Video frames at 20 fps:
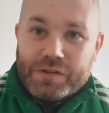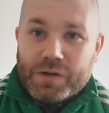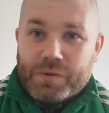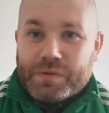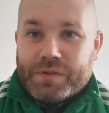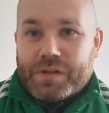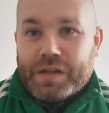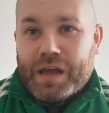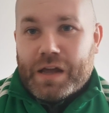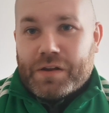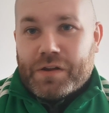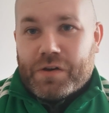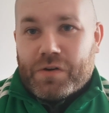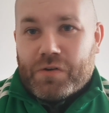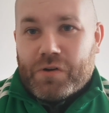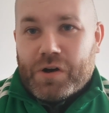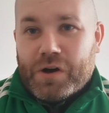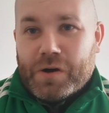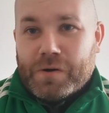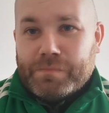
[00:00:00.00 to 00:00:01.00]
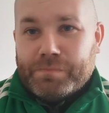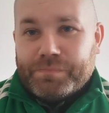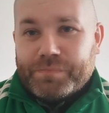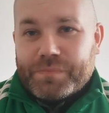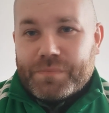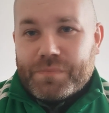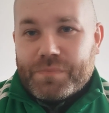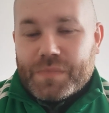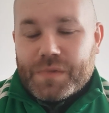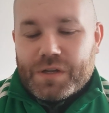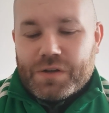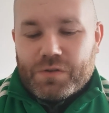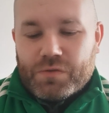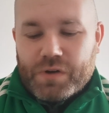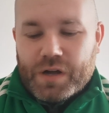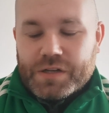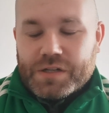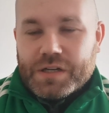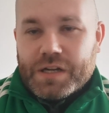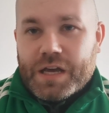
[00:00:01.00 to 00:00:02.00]
doing 10 in a row.
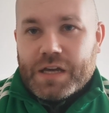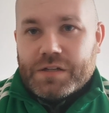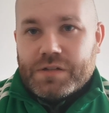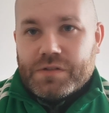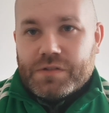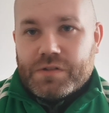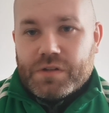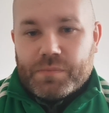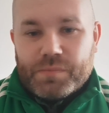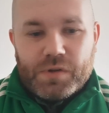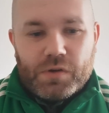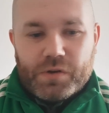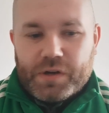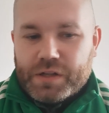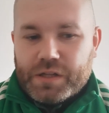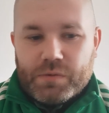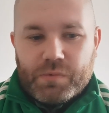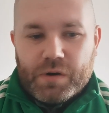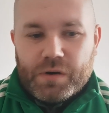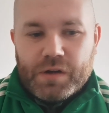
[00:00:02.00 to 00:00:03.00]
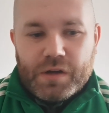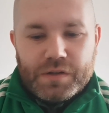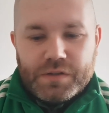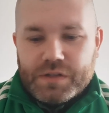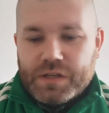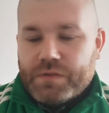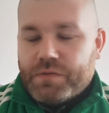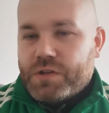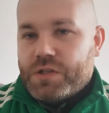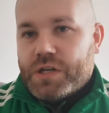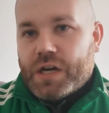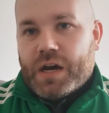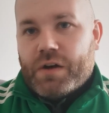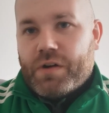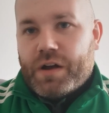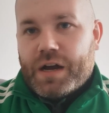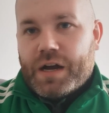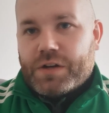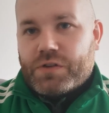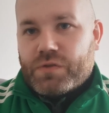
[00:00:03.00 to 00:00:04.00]
Congratulations to them. Look, they were Steven
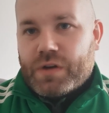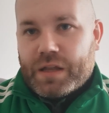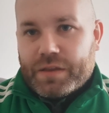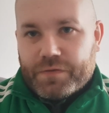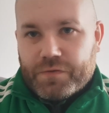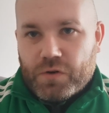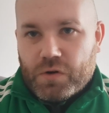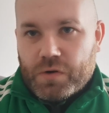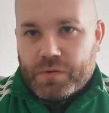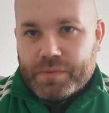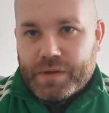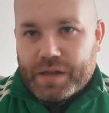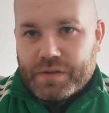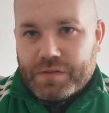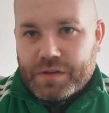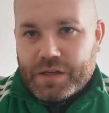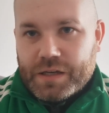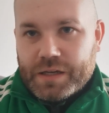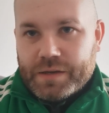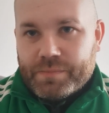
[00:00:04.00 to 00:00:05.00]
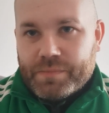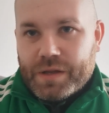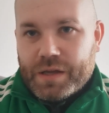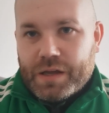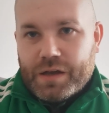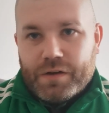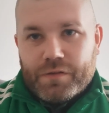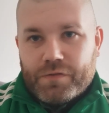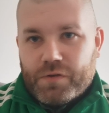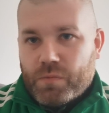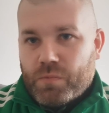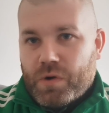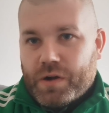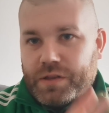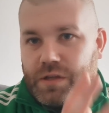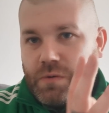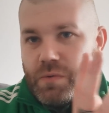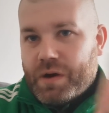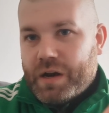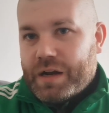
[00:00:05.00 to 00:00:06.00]
Gerrard transformed that team from
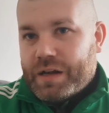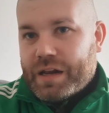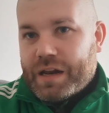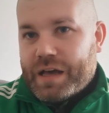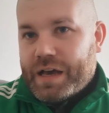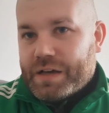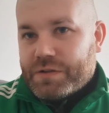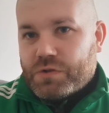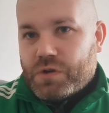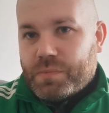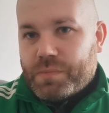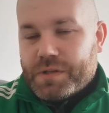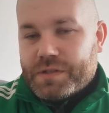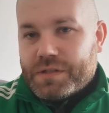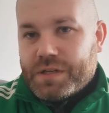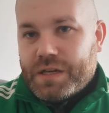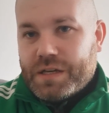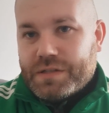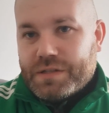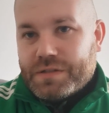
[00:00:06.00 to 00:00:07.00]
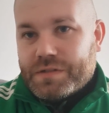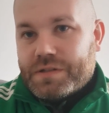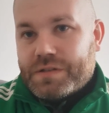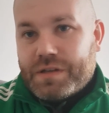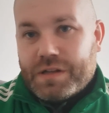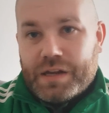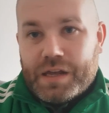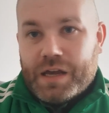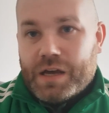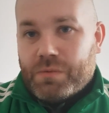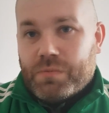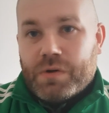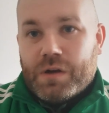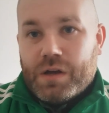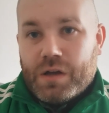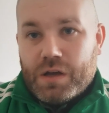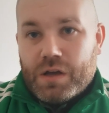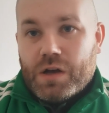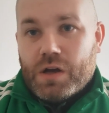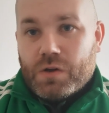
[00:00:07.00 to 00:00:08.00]
what they were the last couple of seasons to now
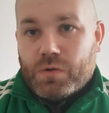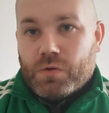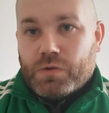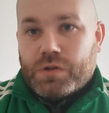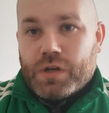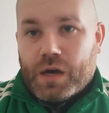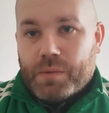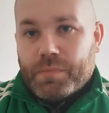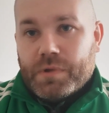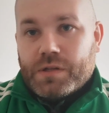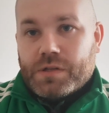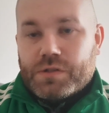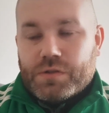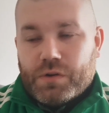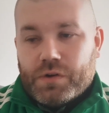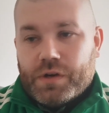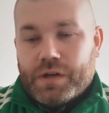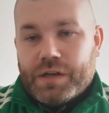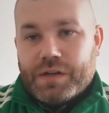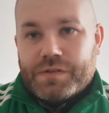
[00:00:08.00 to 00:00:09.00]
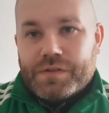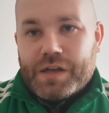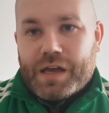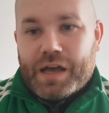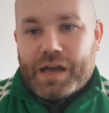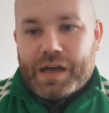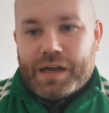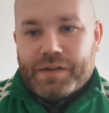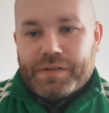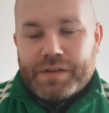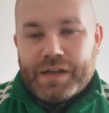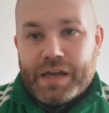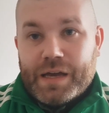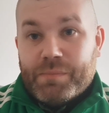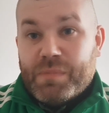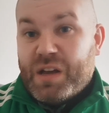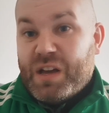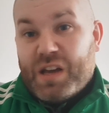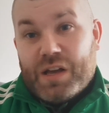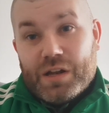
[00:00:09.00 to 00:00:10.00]
a good dominant side. And
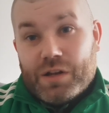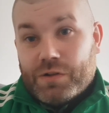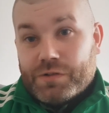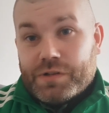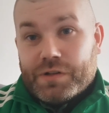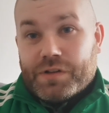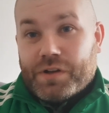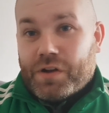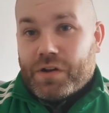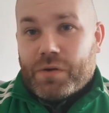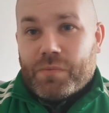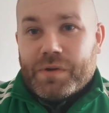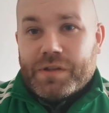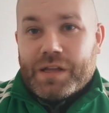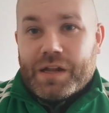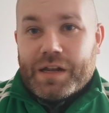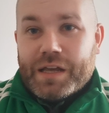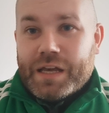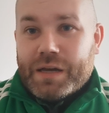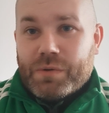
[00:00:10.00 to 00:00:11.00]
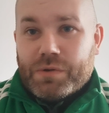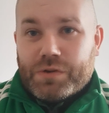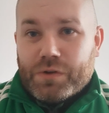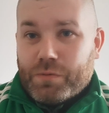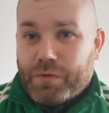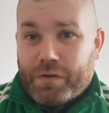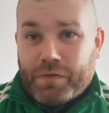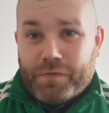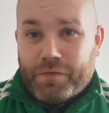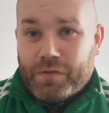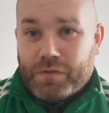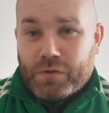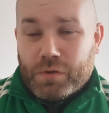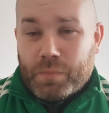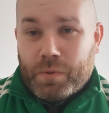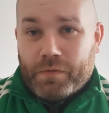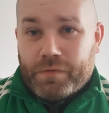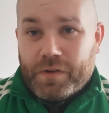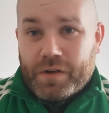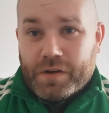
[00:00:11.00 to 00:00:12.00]
looks like they're going to win the league with
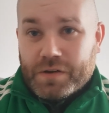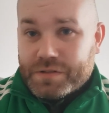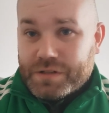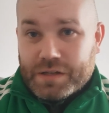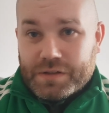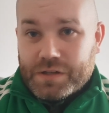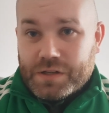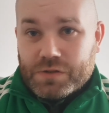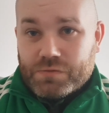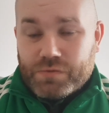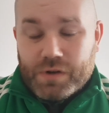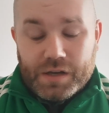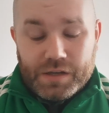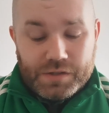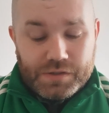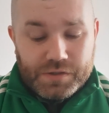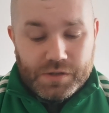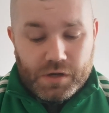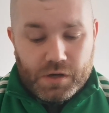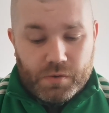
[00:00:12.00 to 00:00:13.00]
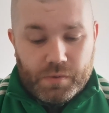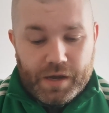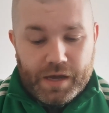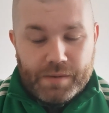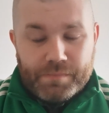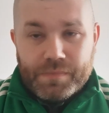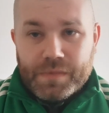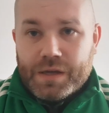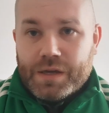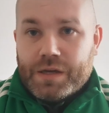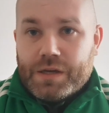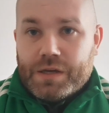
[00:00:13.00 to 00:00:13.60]
double figures at this rate. So